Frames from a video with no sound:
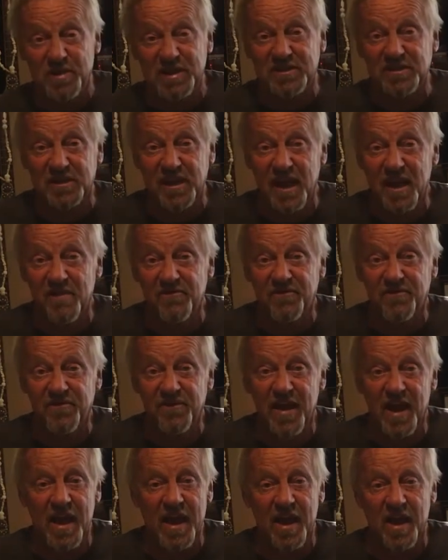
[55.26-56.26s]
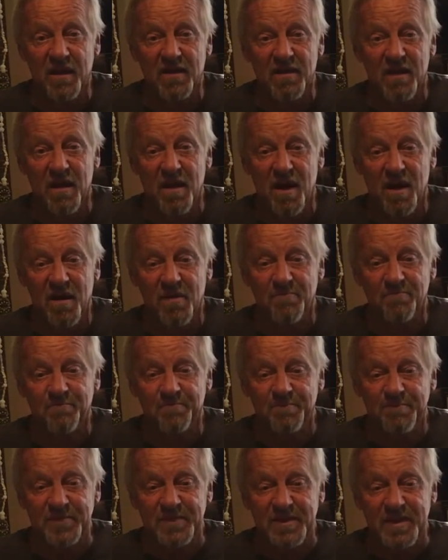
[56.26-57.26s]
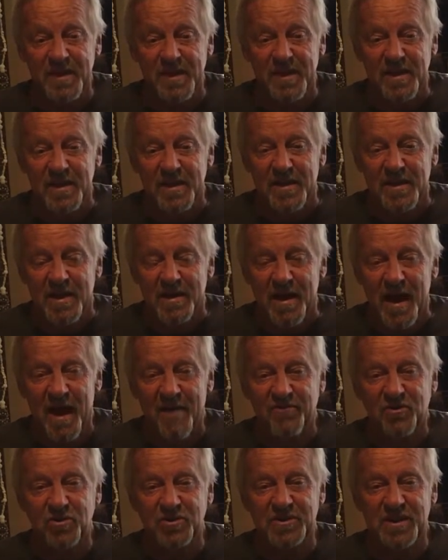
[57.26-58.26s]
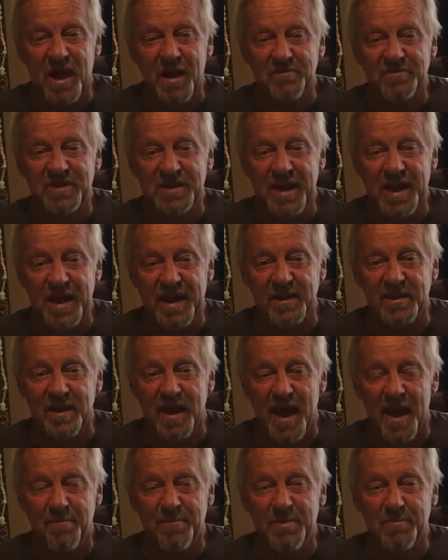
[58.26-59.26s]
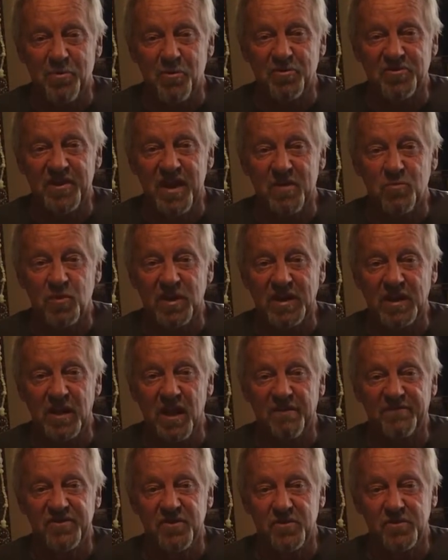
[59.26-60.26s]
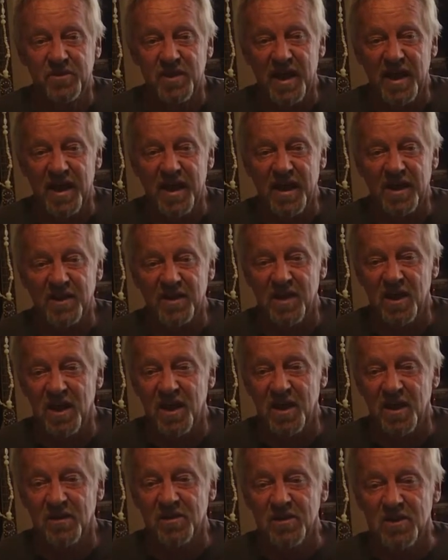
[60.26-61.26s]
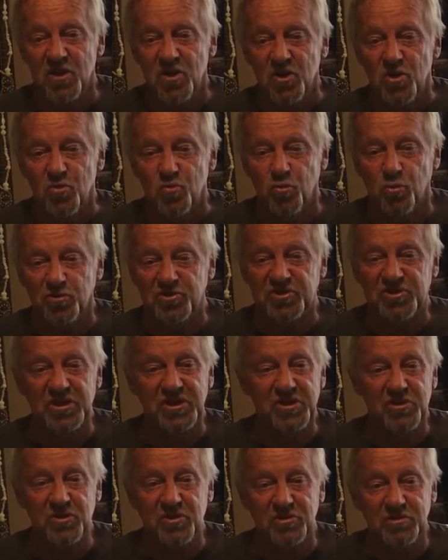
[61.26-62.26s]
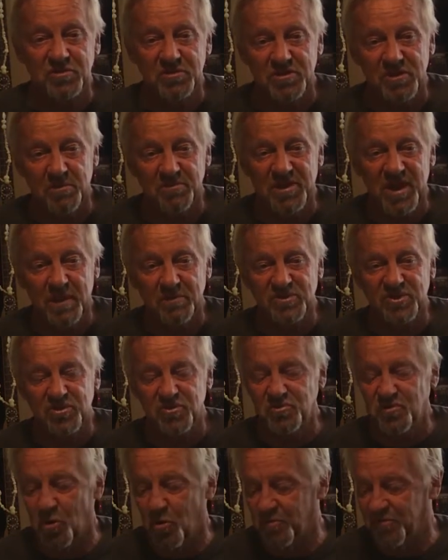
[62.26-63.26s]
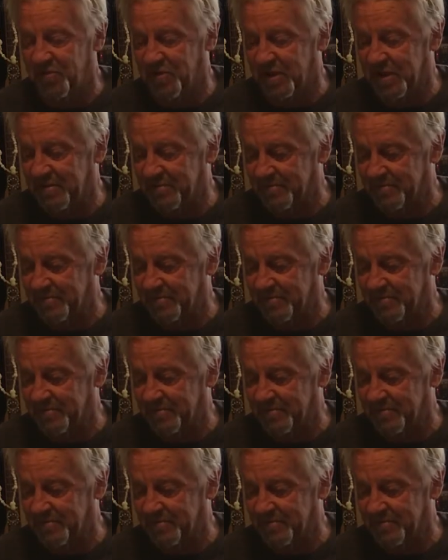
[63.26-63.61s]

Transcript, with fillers: safe, and uh, have a good time today. Happy birthday, we love you, and We'll see you sometime soon, hopefully.